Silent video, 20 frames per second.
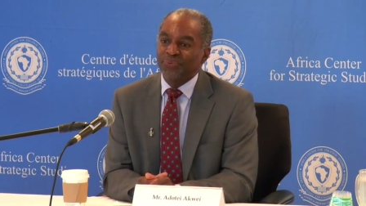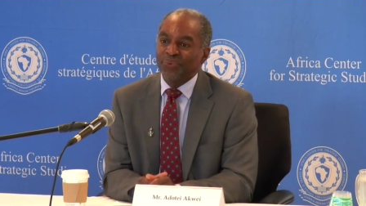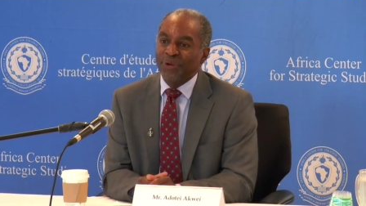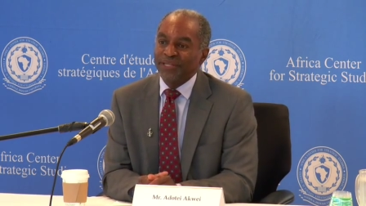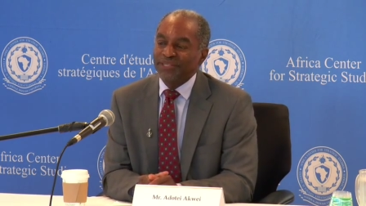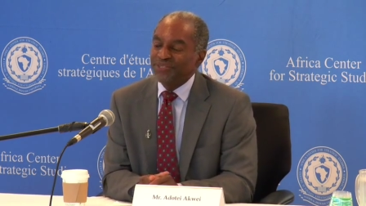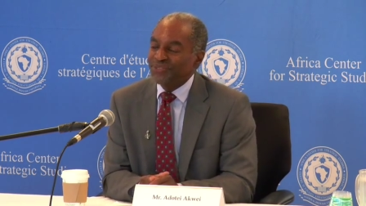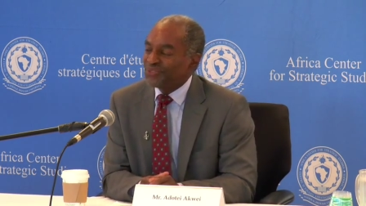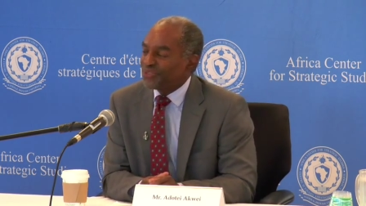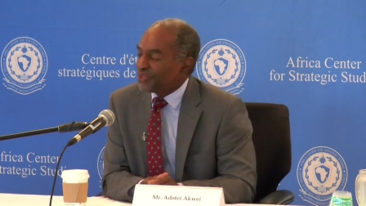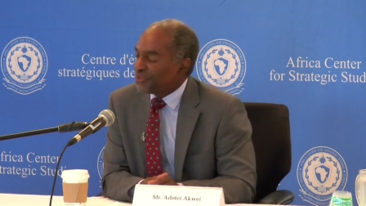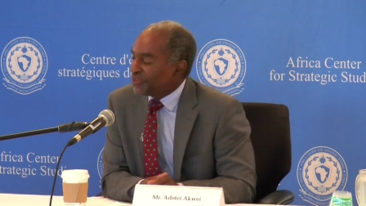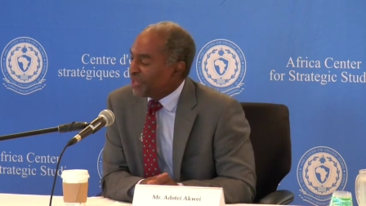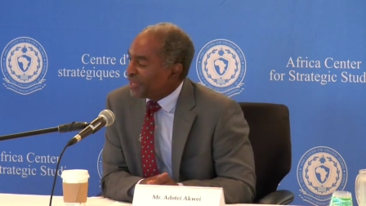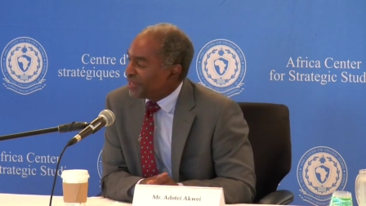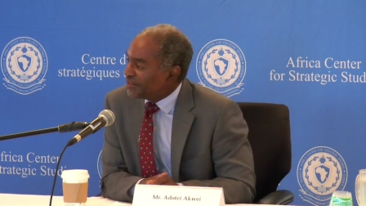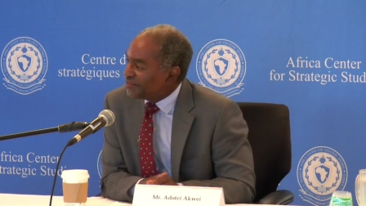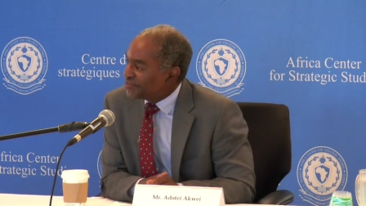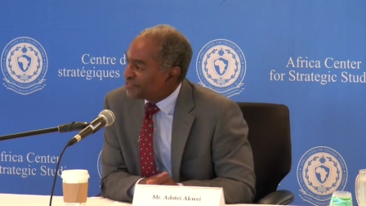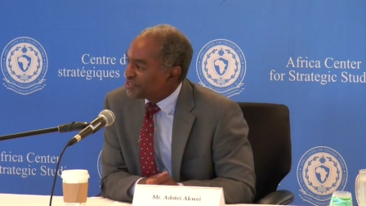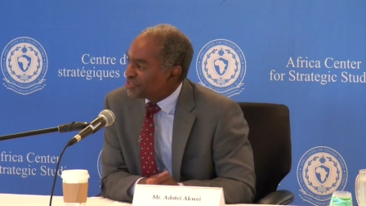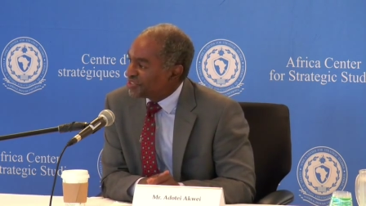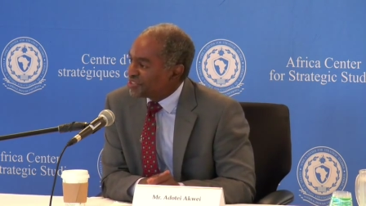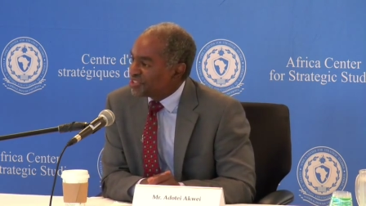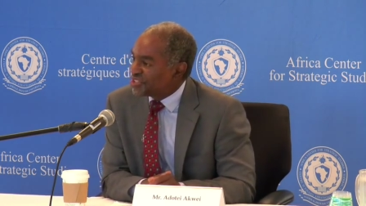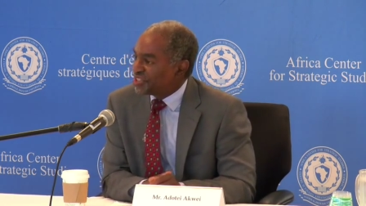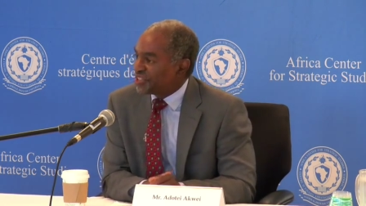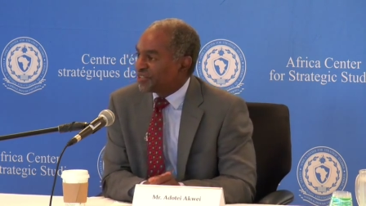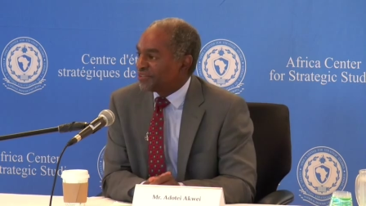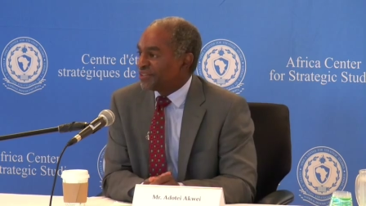when you don't have
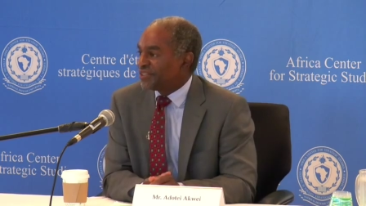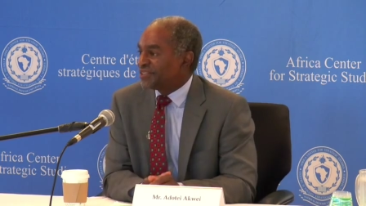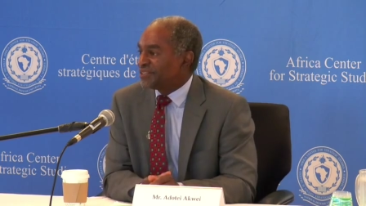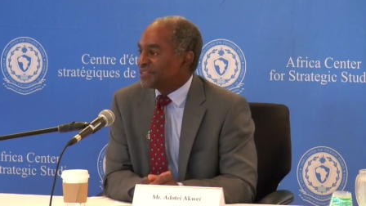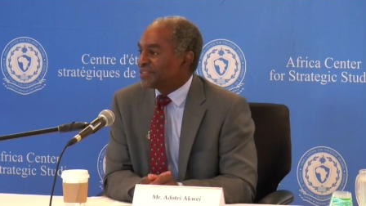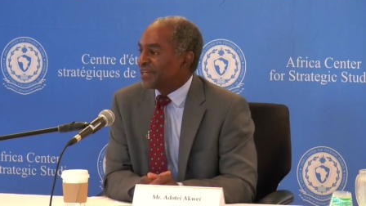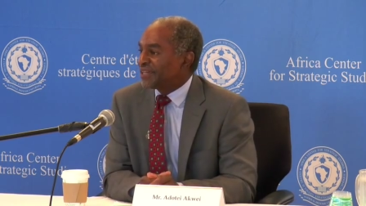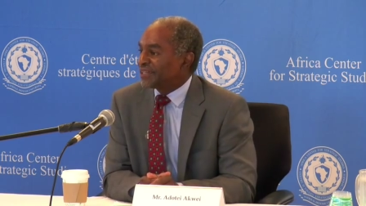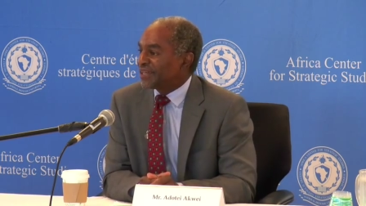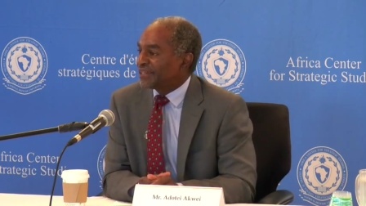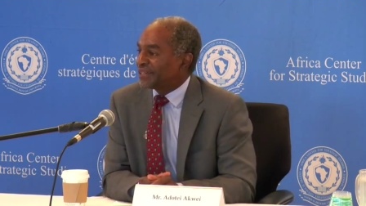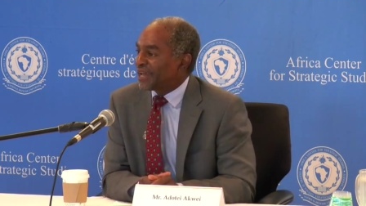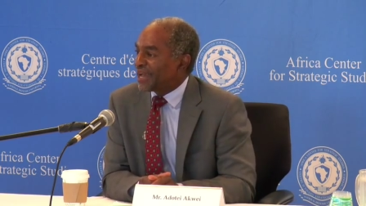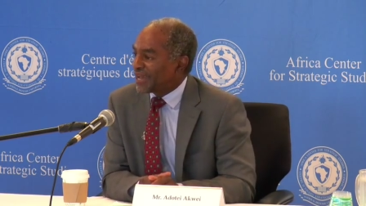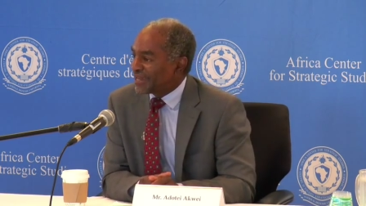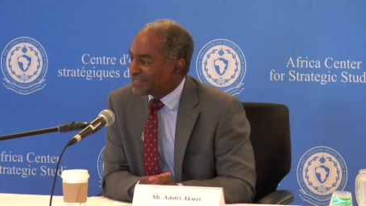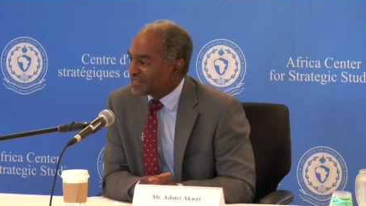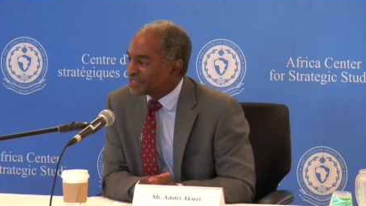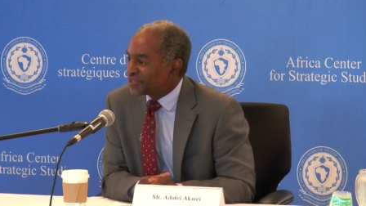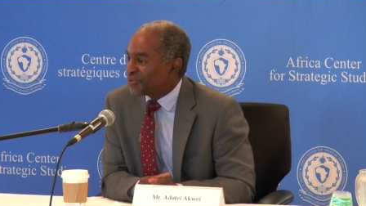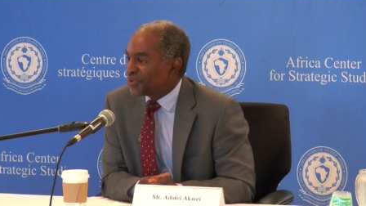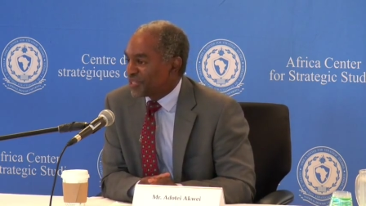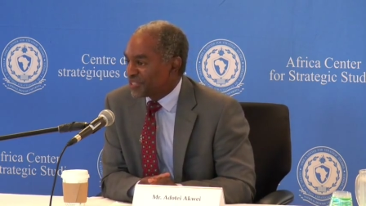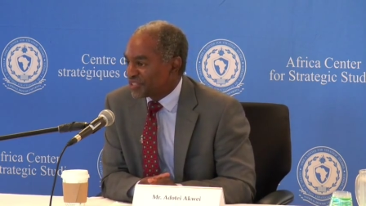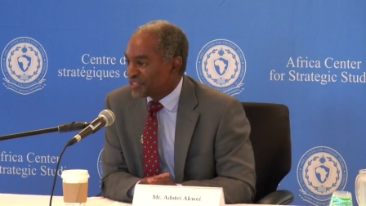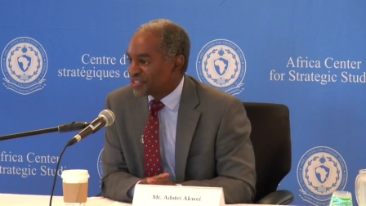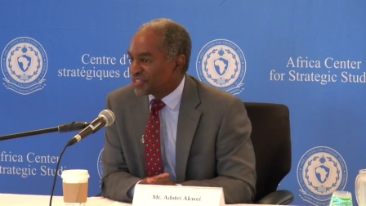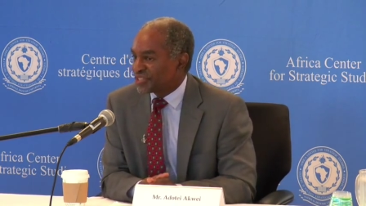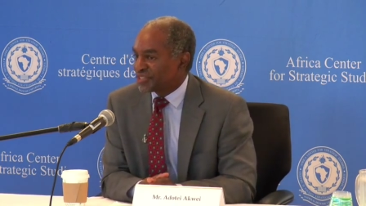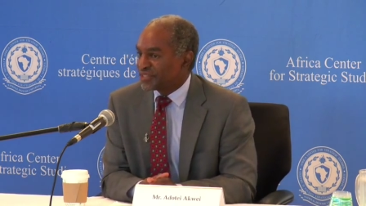judiciaries that can ask
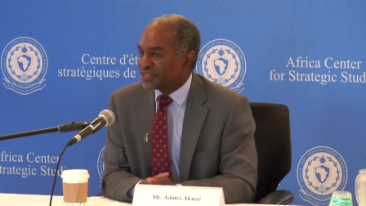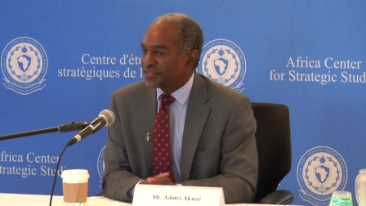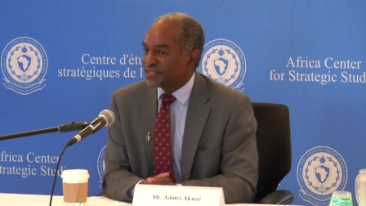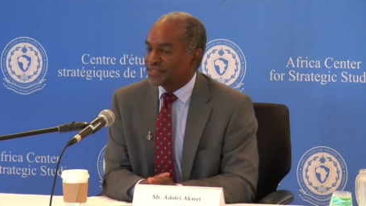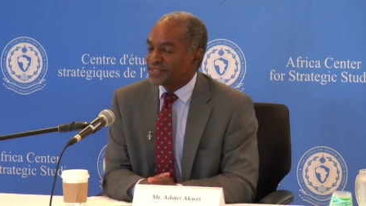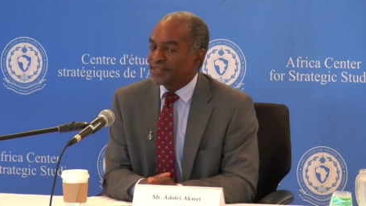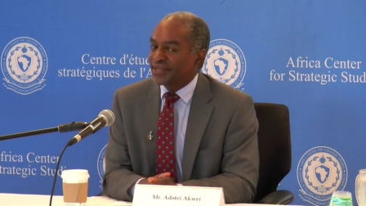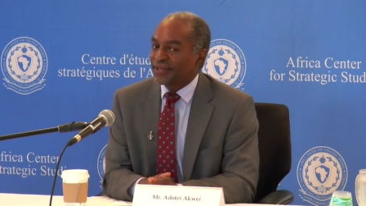questions,